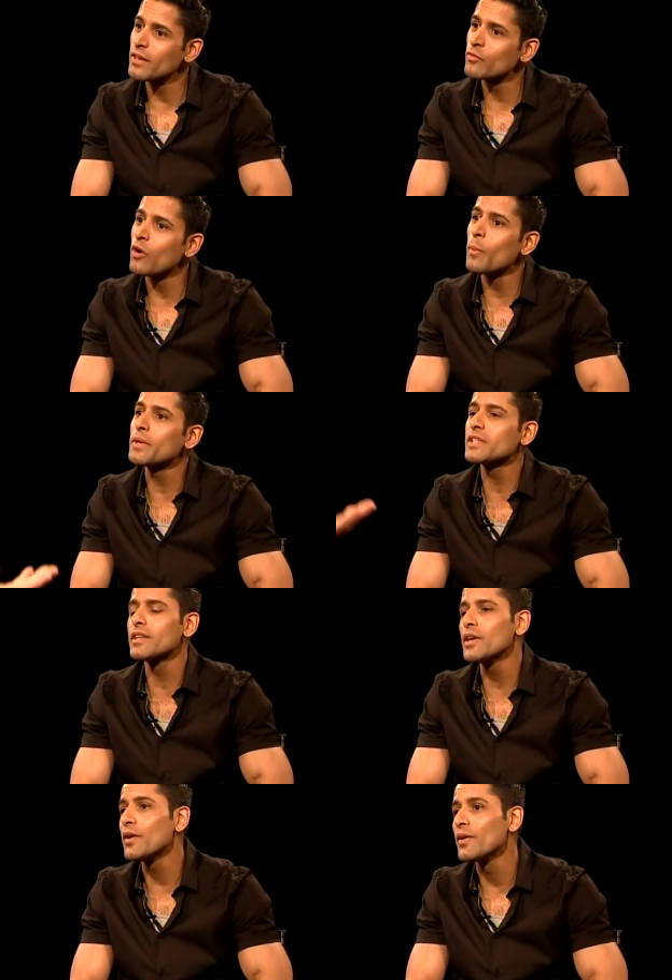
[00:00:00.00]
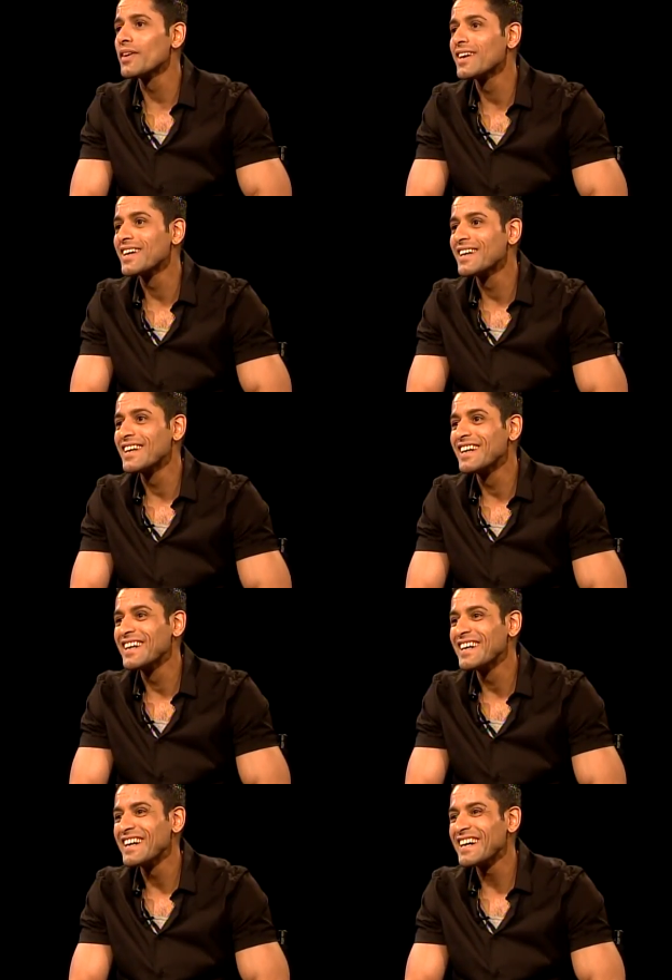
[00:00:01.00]
yeah, Al Robert De Niro. everybody's actor,
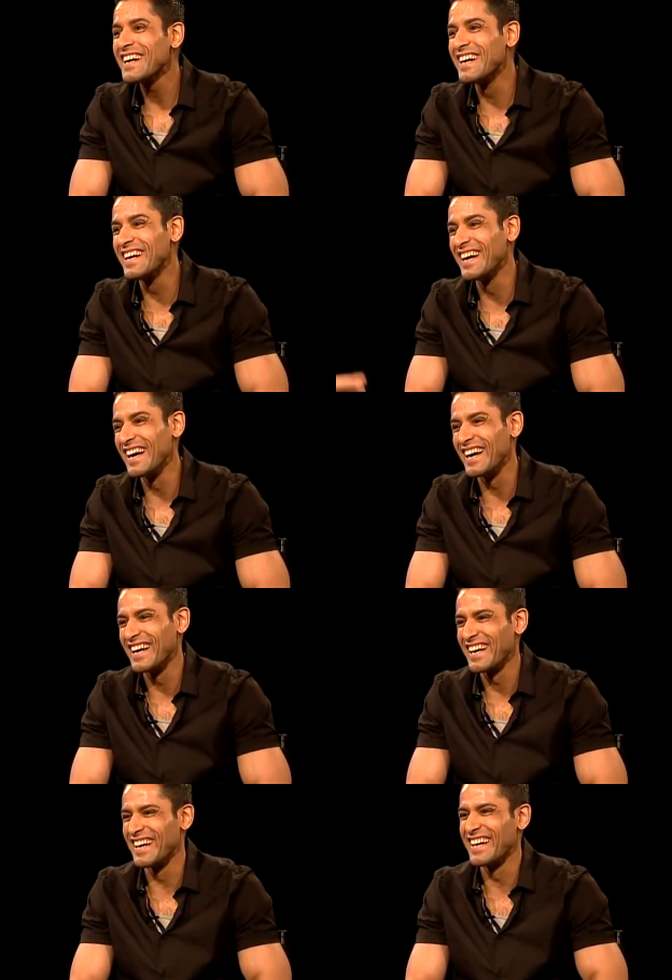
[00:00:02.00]
but uh, any other